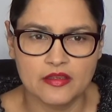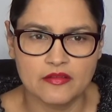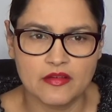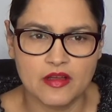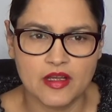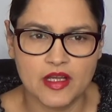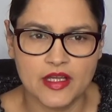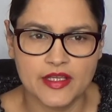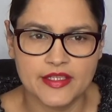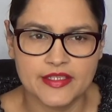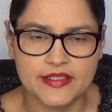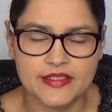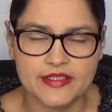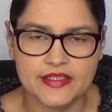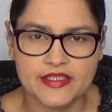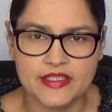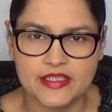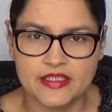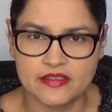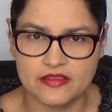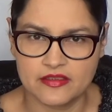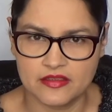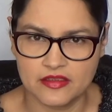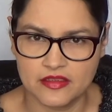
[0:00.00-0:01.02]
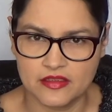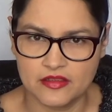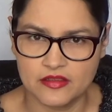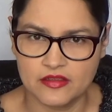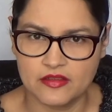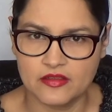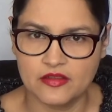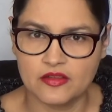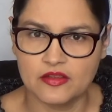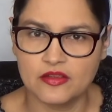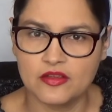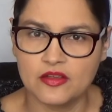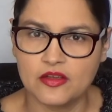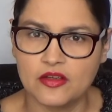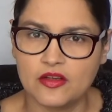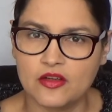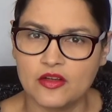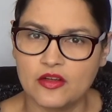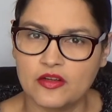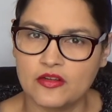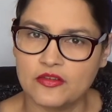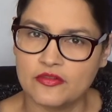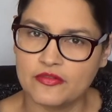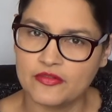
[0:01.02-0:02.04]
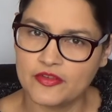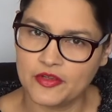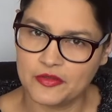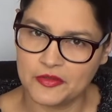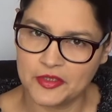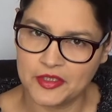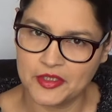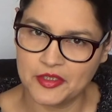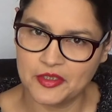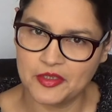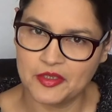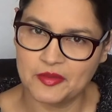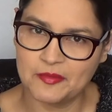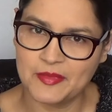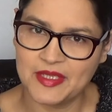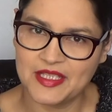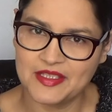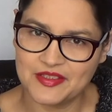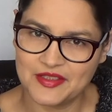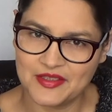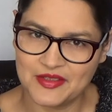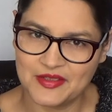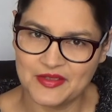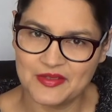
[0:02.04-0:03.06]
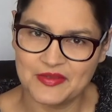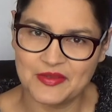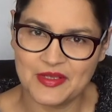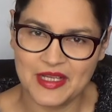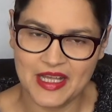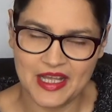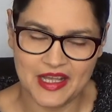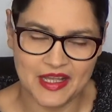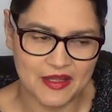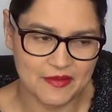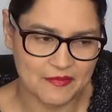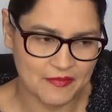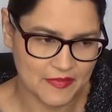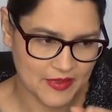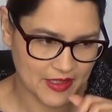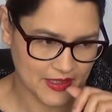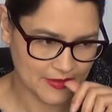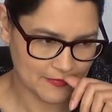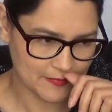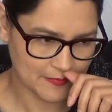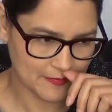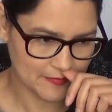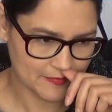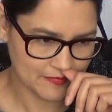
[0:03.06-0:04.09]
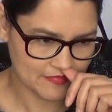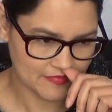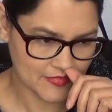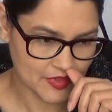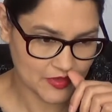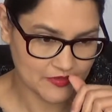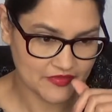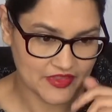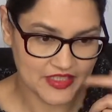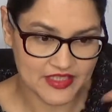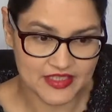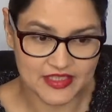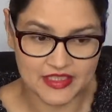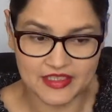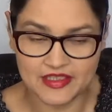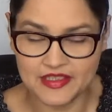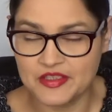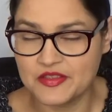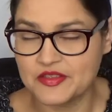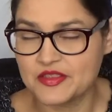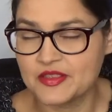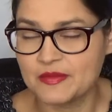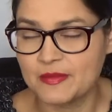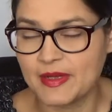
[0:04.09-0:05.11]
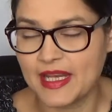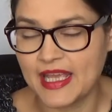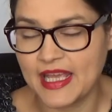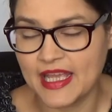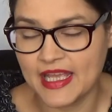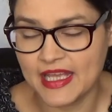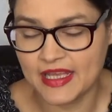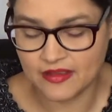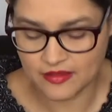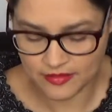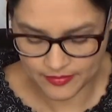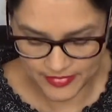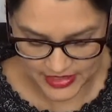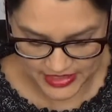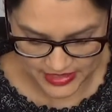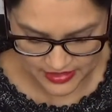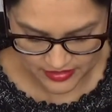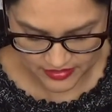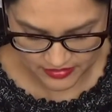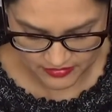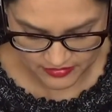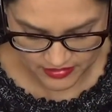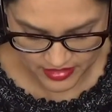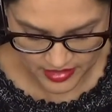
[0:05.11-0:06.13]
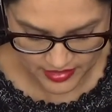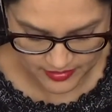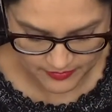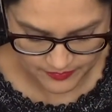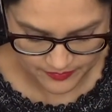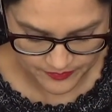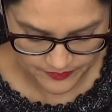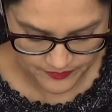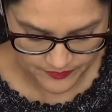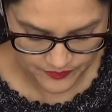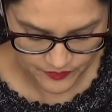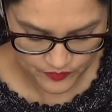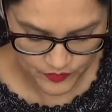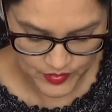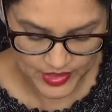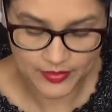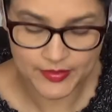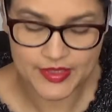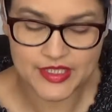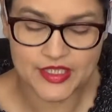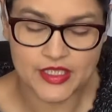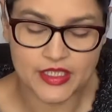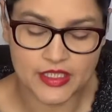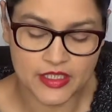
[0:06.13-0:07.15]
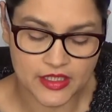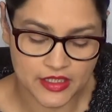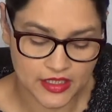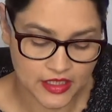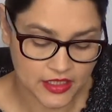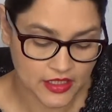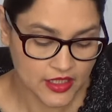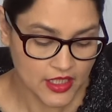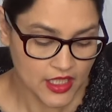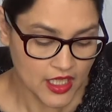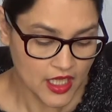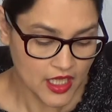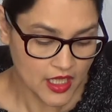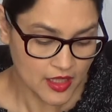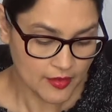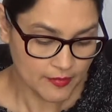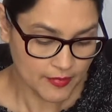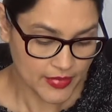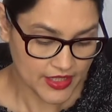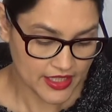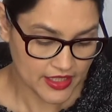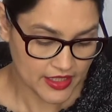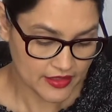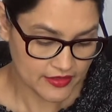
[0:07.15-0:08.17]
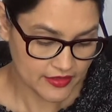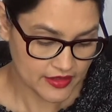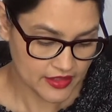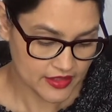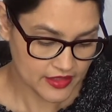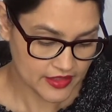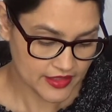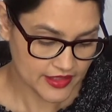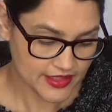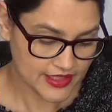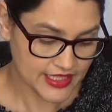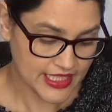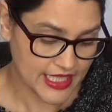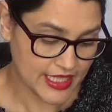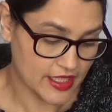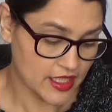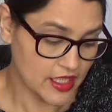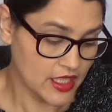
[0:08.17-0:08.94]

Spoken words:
I did a lot of origami too. Obviously I used to play out a bit when I was younger, but yeah,